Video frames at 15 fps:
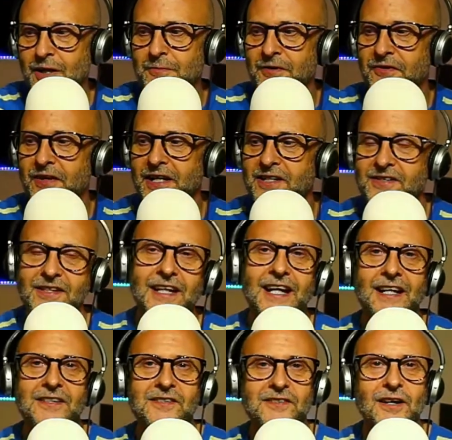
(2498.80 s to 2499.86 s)
but thanks
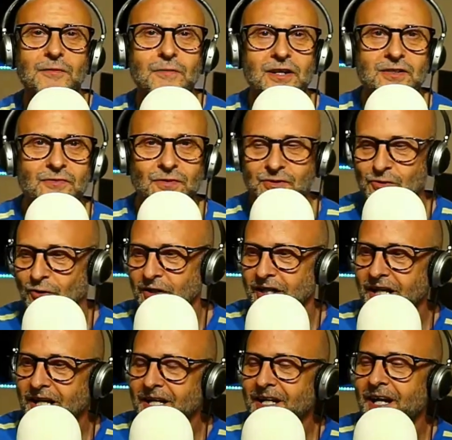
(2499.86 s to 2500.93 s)
again so much for
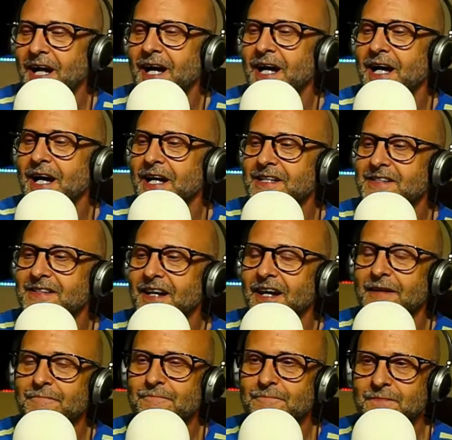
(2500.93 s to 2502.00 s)
joining. And
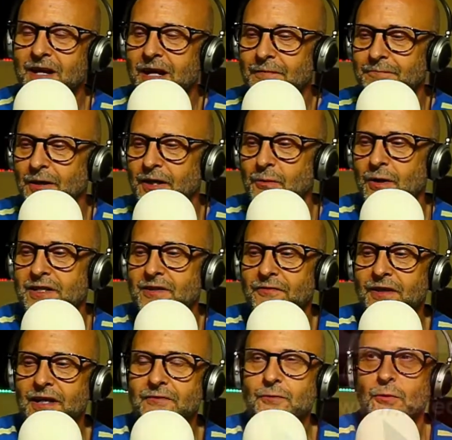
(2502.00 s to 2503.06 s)
yeah, by the way, don't
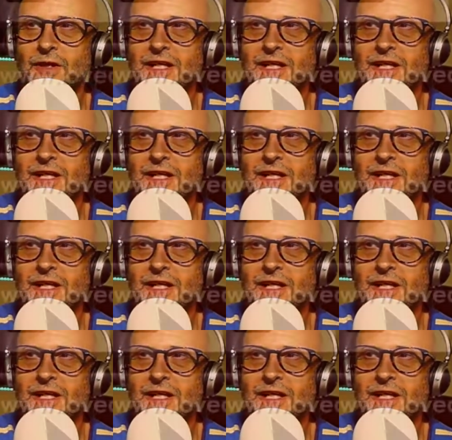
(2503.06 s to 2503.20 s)
forget, if you want to